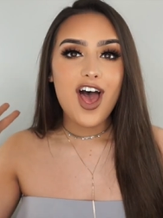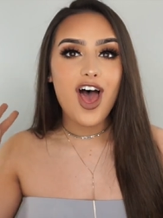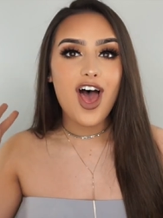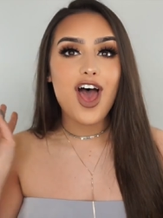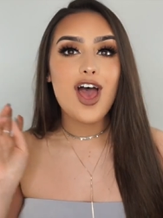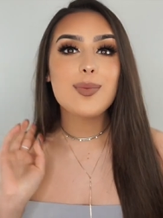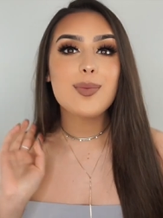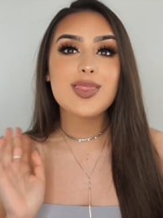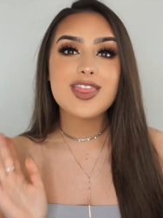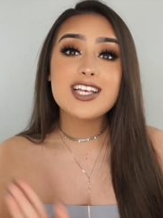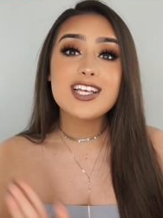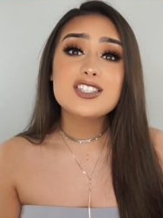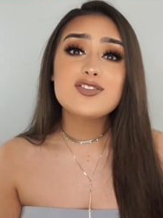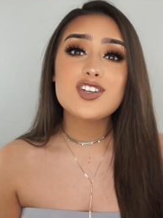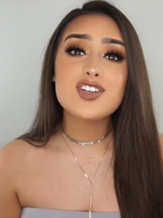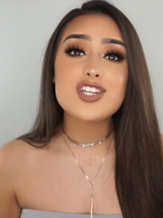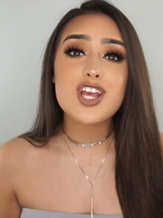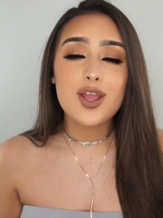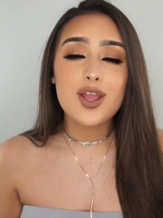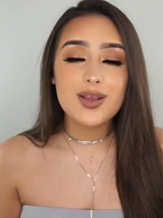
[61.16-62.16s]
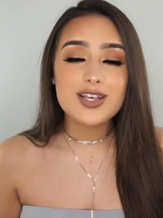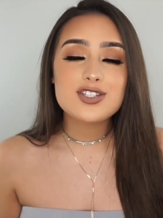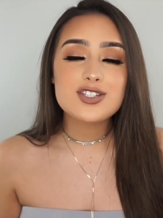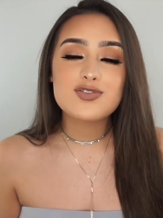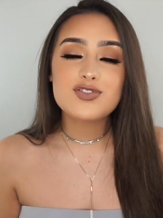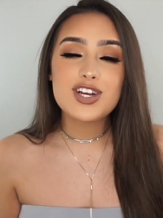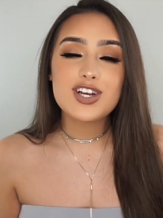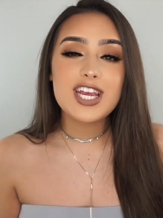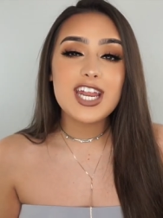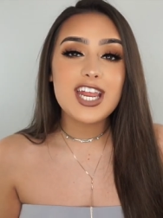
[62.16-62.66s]
um, this video is
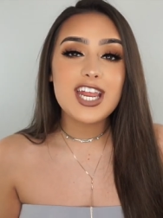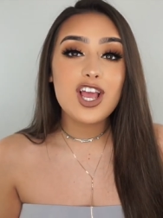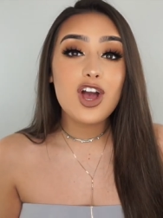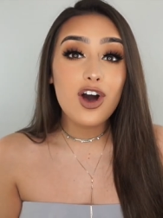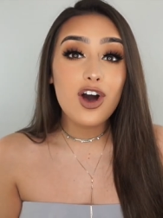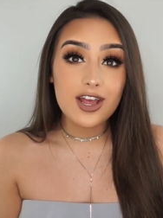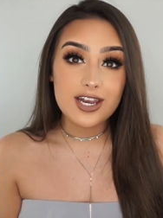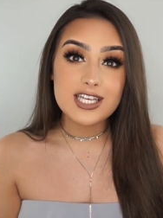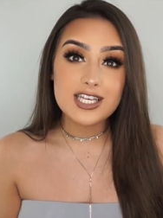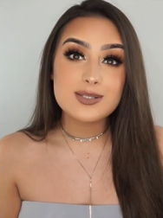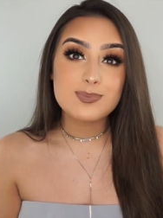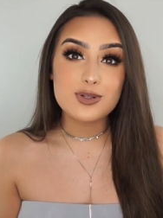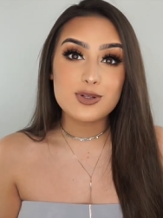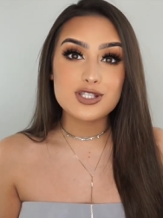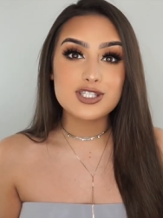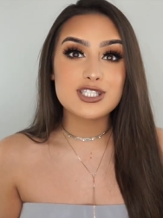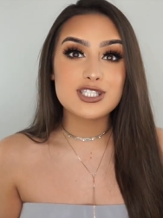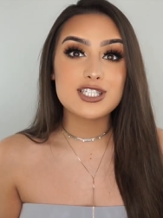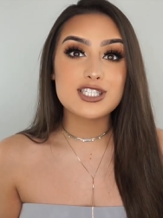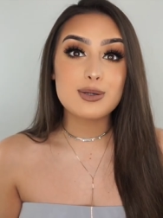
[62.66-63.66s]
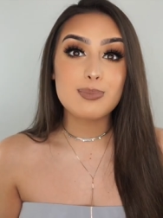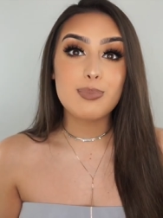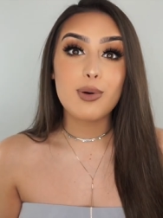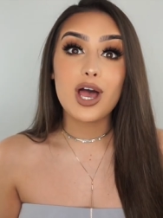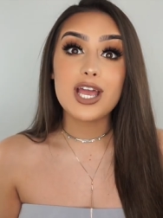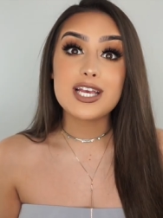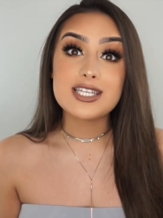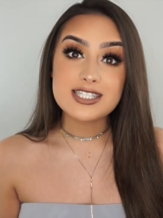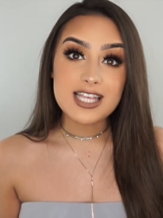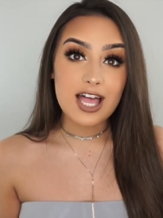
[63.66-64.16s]
really kindly sponsored
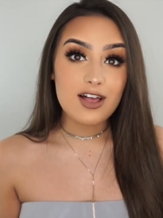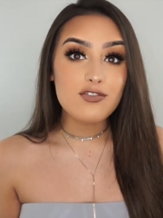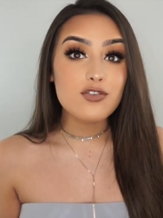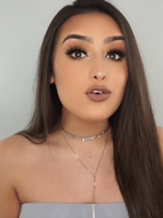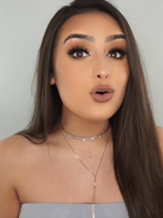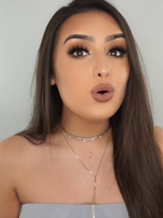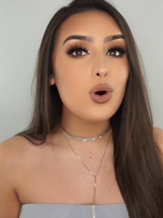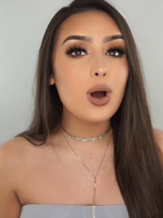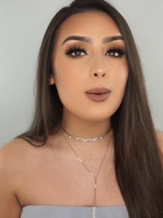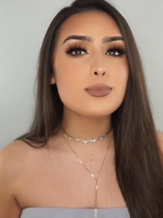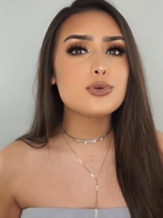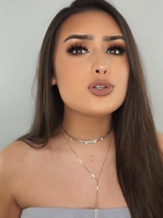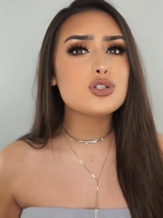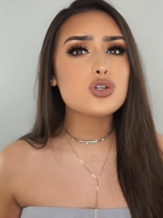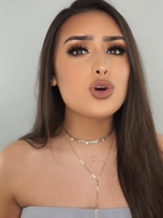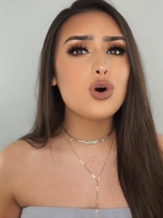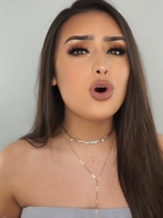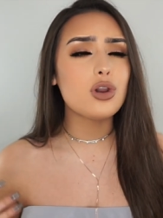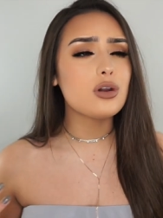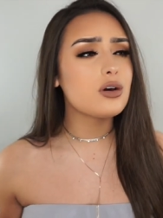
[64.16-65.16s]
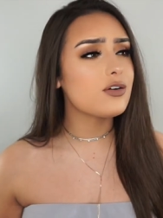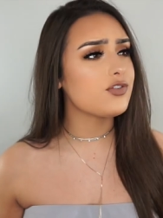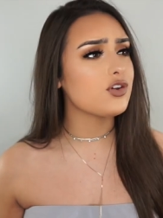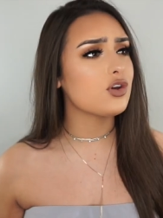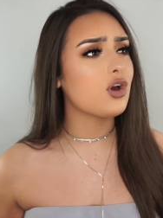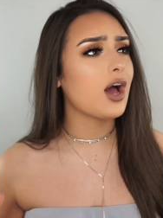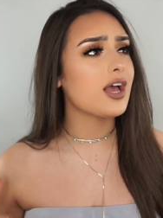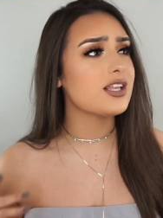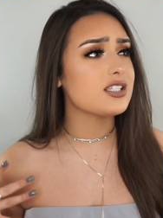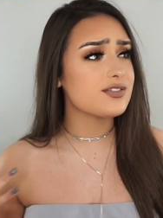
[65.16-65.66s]
by Zaful. I'm sure a lot of you
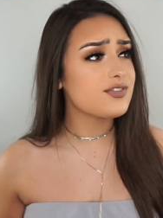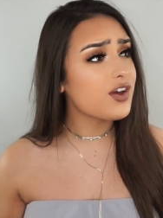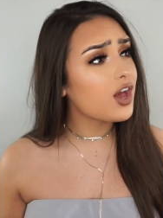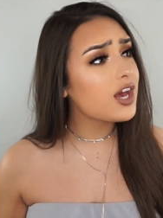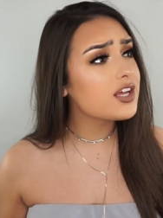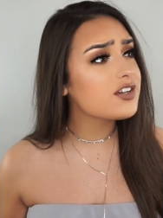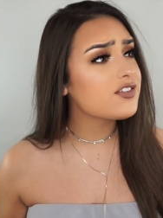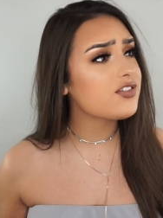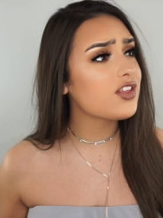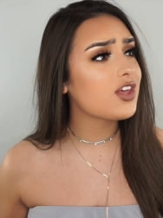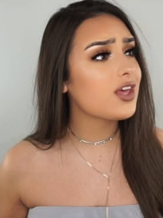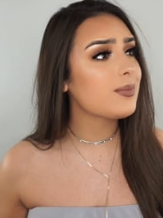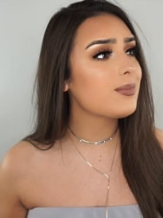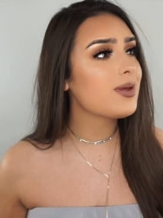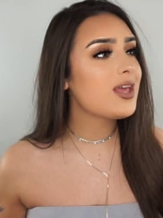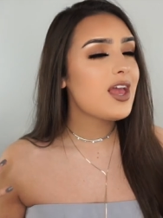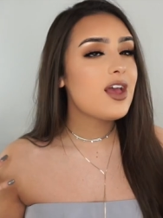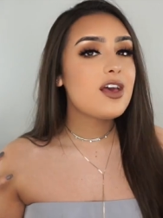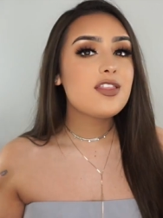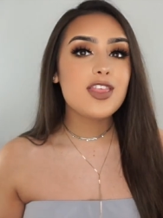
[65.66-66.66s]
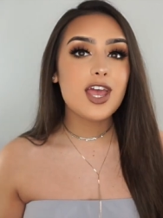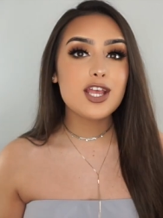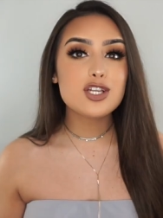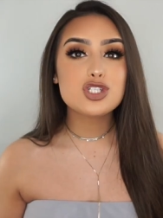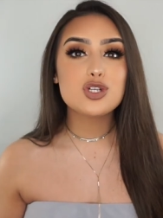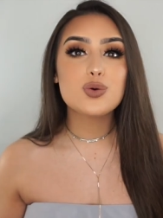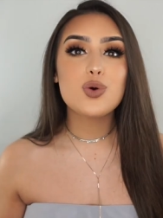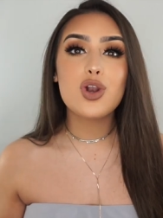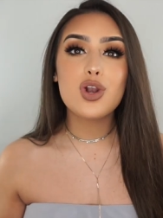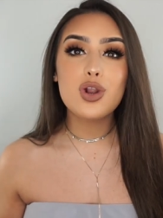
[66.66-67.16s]
guys have heard of them. They
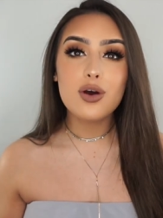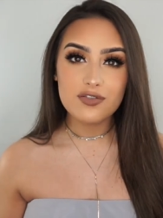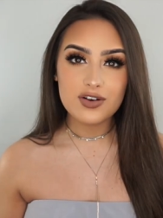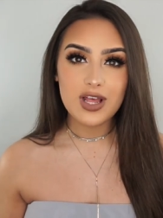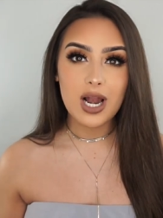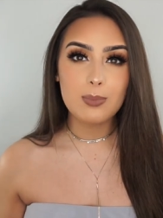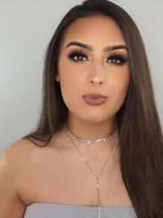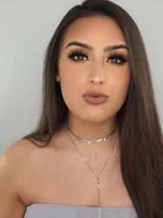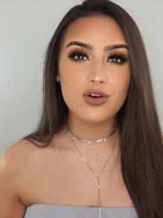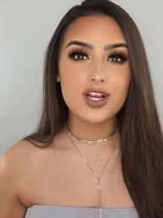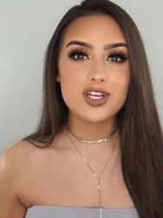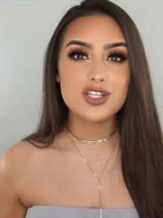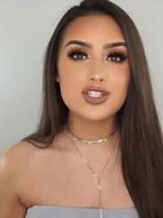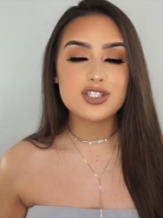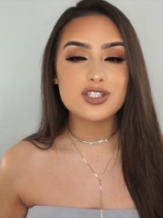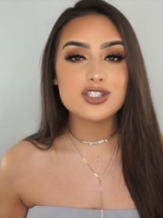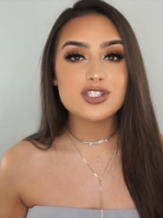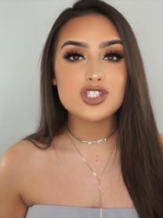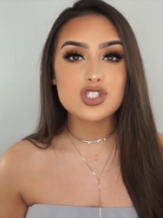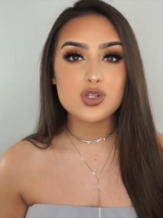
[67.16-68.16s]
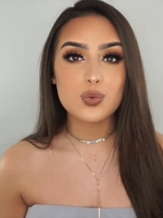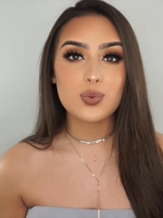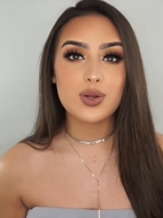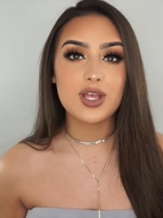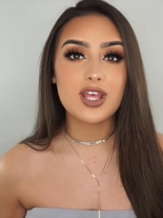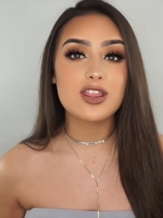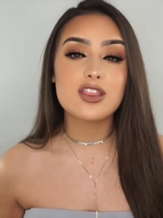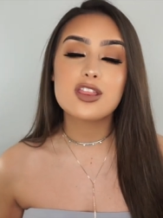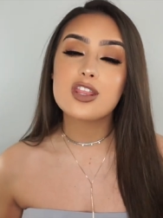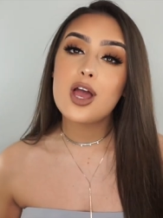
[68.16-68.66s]
do a lot of collaborations
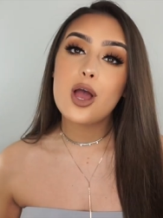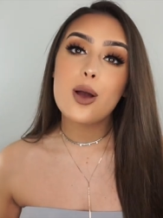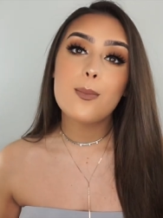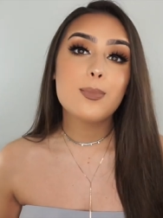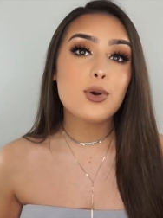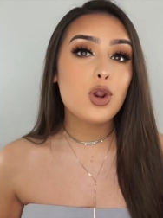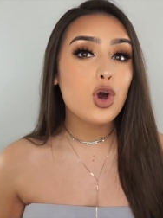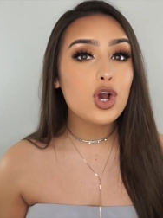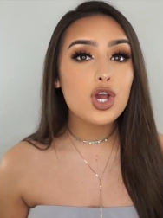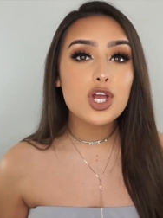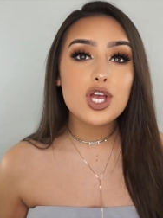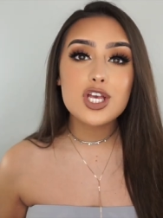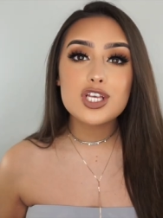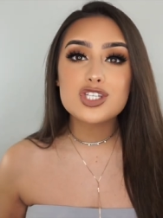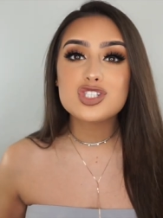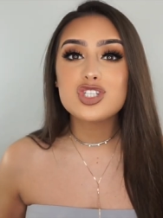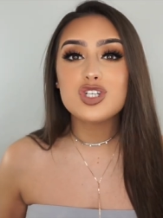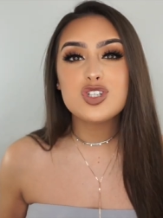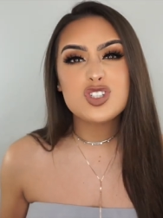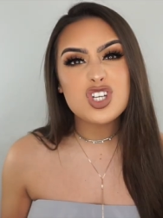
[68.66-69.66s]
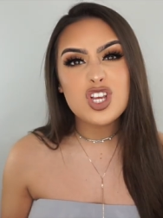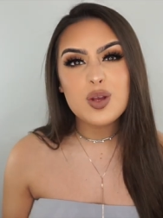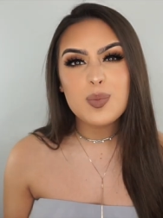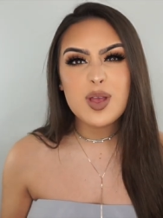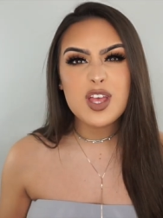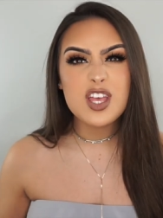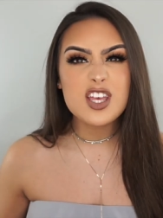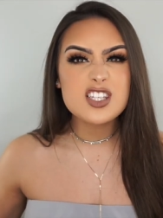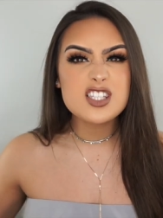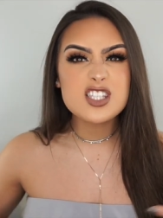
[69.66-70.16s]
with bloggers,
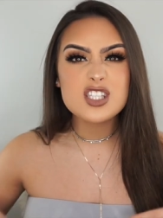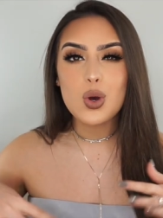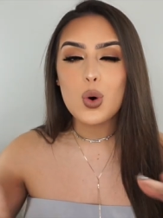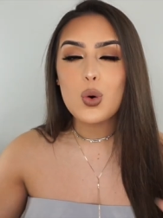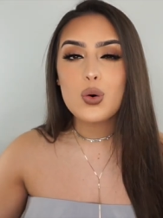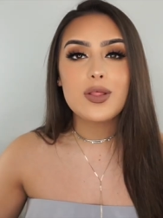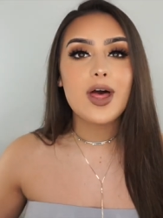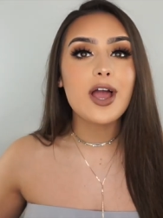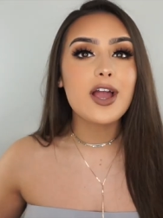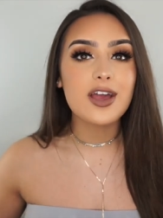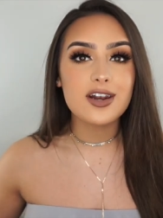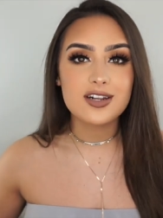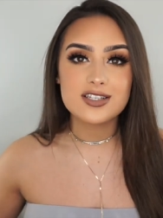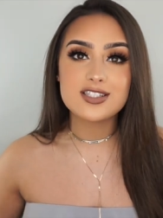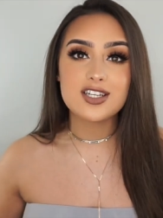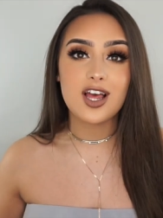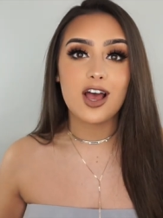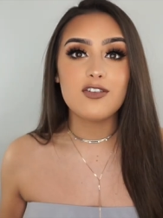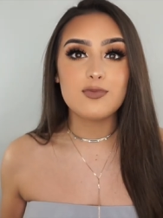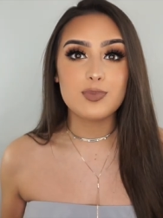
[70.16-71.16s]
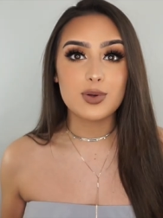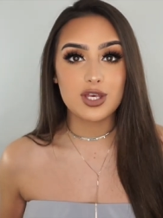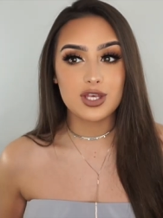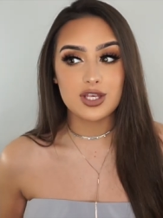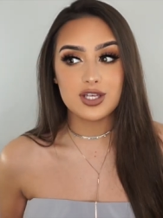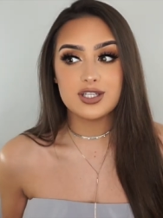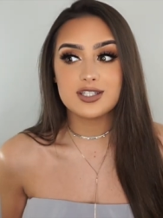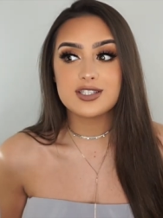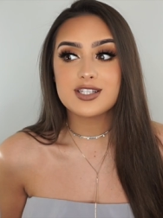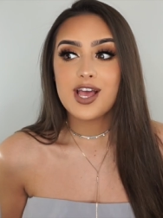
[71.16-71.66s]
YouTubers, all that kind of stuff
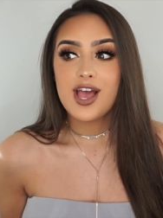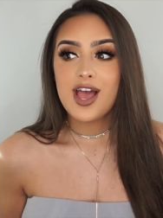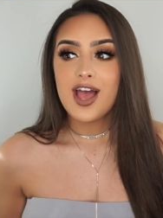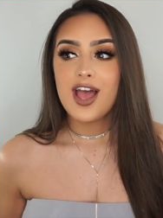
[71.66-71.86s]
because